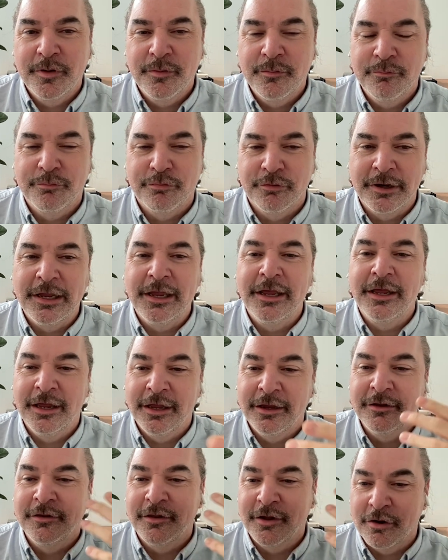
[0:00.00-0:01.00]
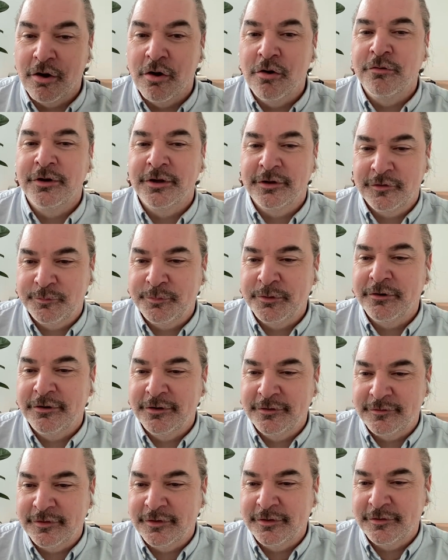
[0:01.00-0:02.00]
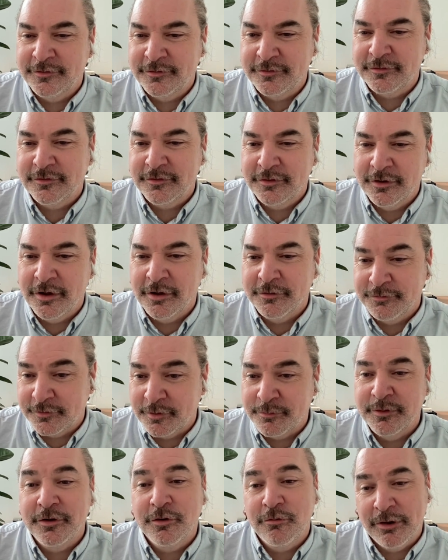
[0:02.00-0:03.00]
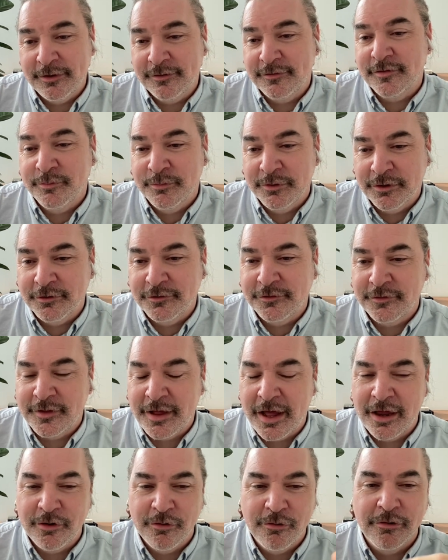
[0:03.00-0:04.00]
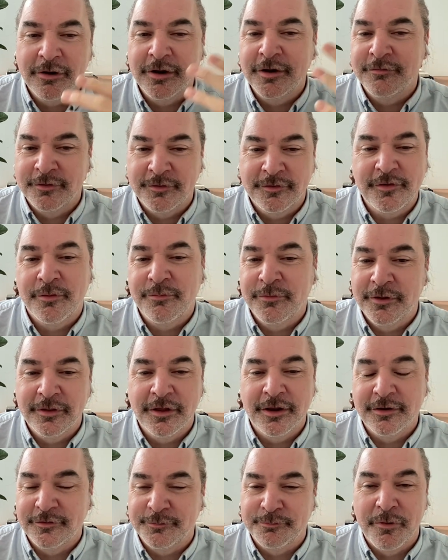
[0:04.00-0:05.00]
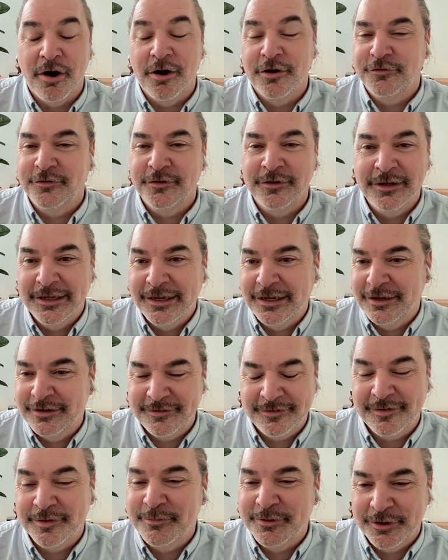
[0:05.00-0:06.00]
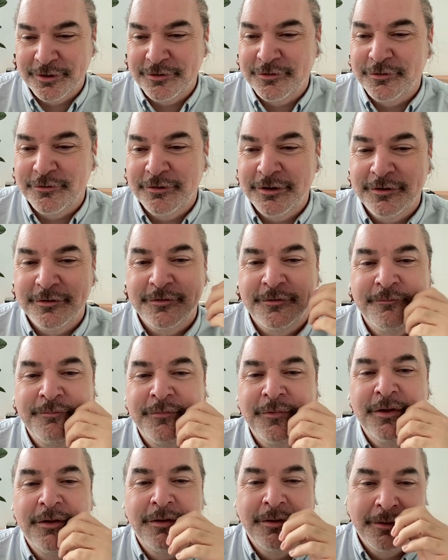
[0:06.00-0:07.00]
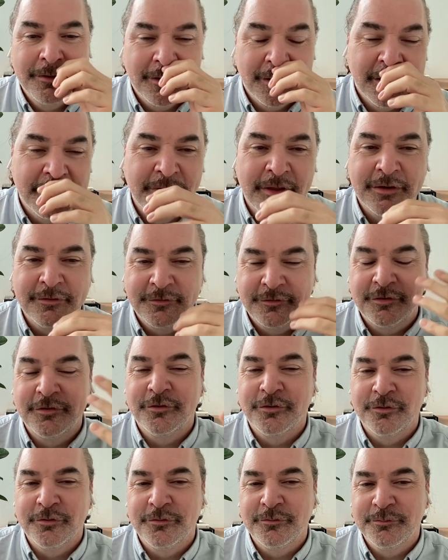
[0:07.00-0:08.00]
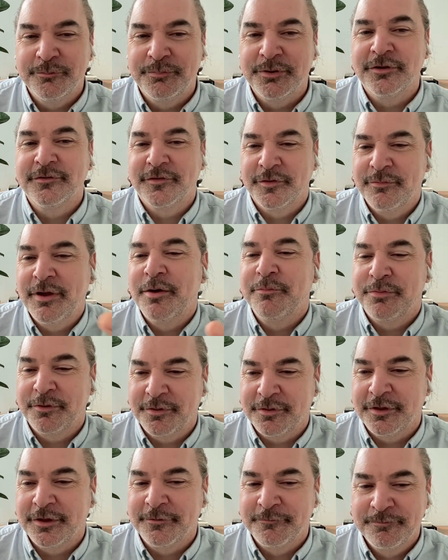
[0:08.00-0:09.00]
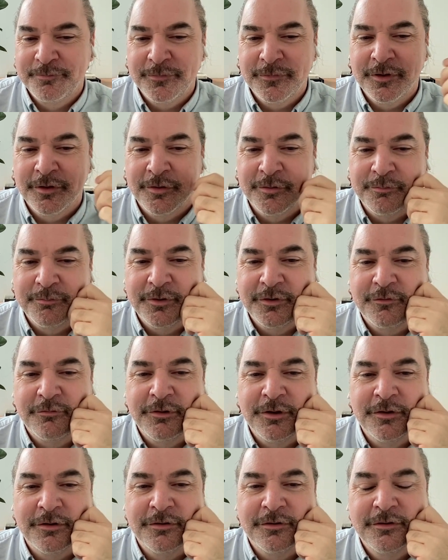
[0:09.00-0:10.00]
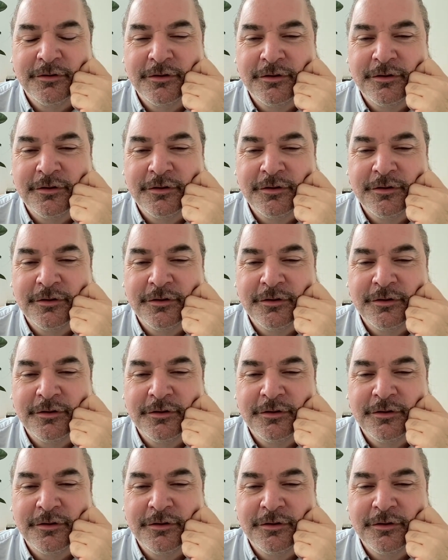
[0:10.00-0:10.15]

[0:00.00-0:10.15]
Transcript: bringing in their own experiences of something quite similar to that, or even something that is marginally similar to it, and to build some empathy between